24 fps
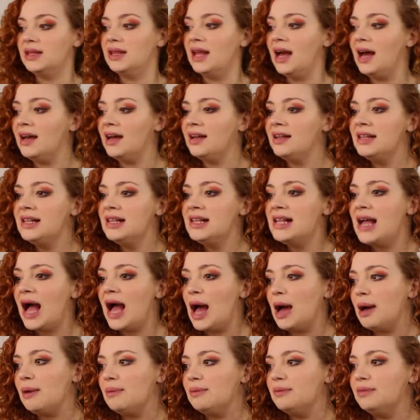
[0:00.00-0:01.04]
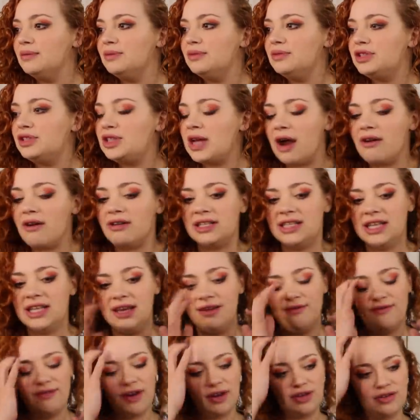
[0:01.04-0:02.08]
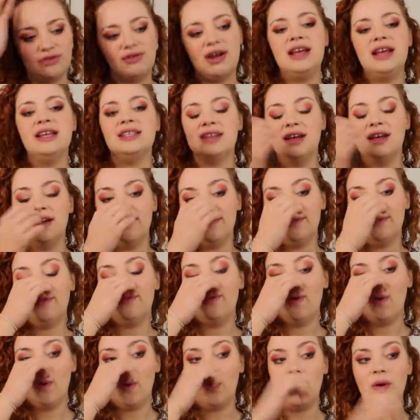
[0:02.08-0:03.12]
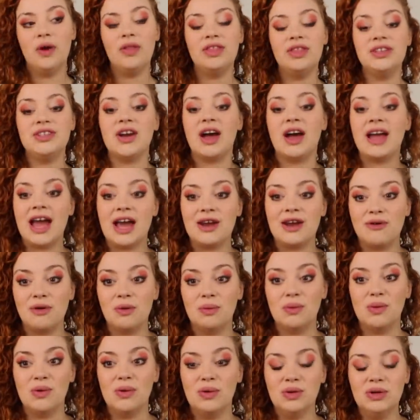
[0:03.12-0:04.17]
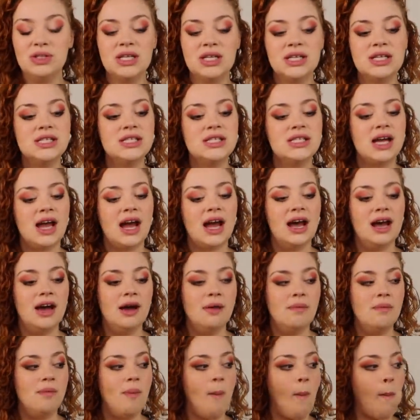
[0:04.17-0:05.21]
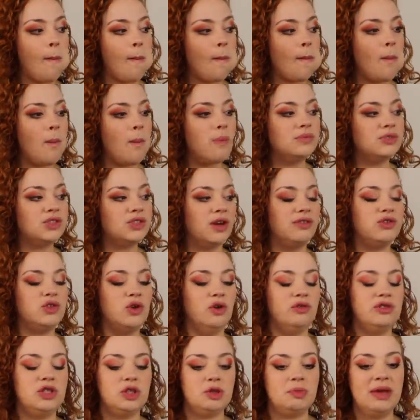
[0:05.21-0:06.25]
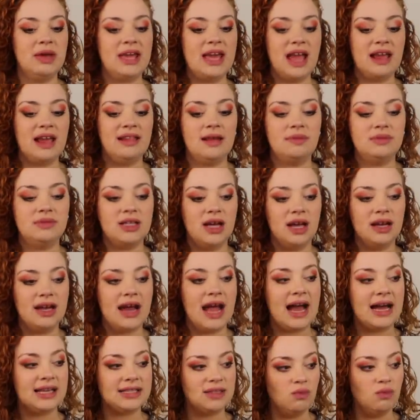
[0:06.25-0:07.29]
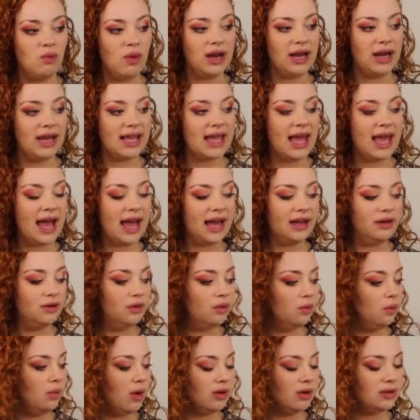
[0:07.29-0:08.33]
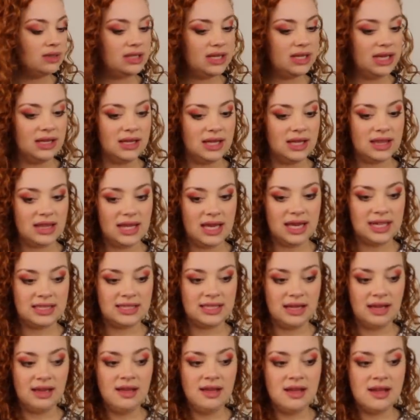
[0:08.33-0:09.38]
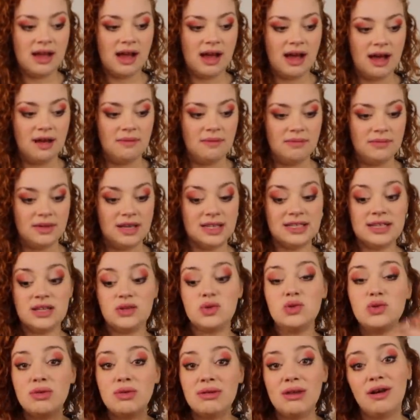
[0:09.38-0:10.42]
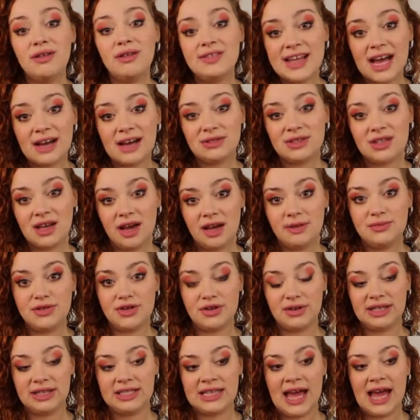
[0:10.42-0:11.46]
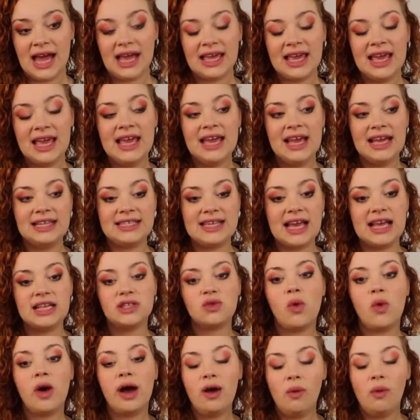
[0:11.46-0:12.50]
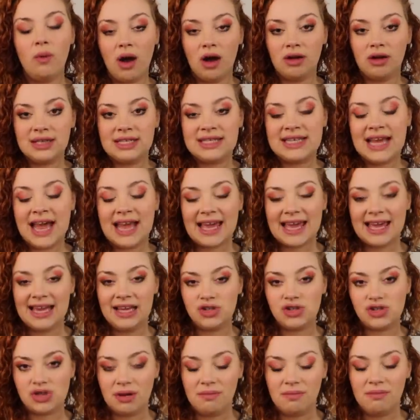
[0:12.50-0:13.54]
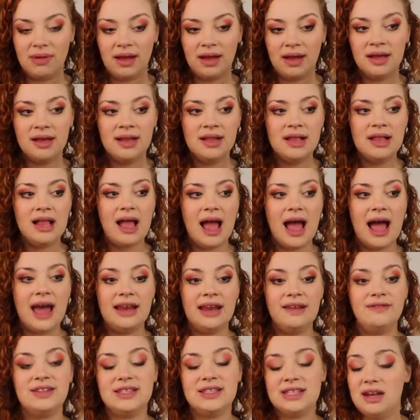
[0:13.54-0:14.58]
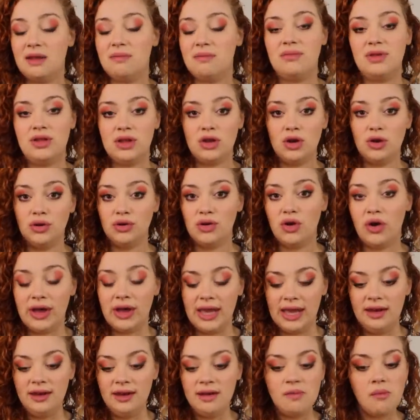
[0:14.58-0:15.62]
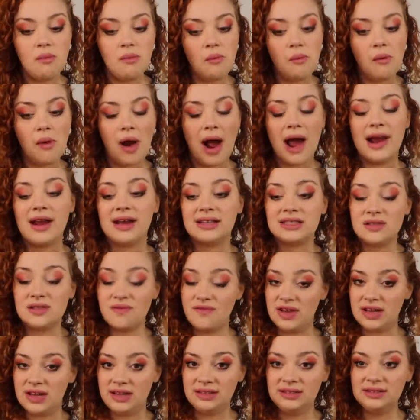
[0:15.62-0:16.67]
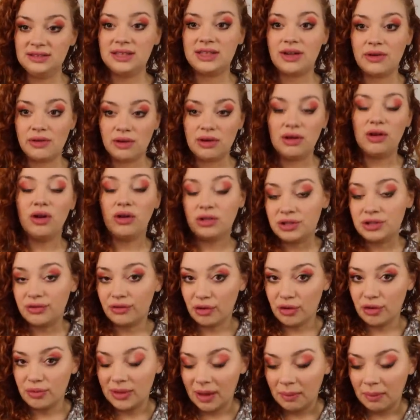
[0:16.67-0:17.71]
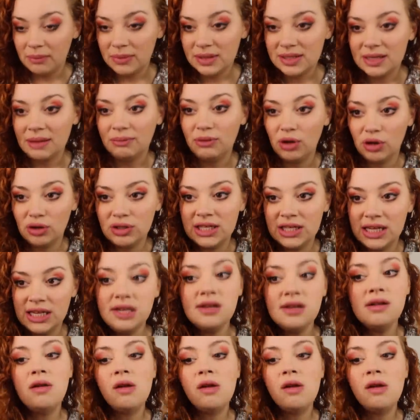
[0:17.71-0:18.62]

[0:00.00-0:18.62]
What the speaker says: that charity fundraiser for the Diana Award. So I've sort of just been getting them done as and when I can whilst in the theatre, because there's also a lot of downtime during tech. It takes quite a while to tech each number, and if it's a number that you're not in, and as the villain, there are a lot of group numbers I'm not in,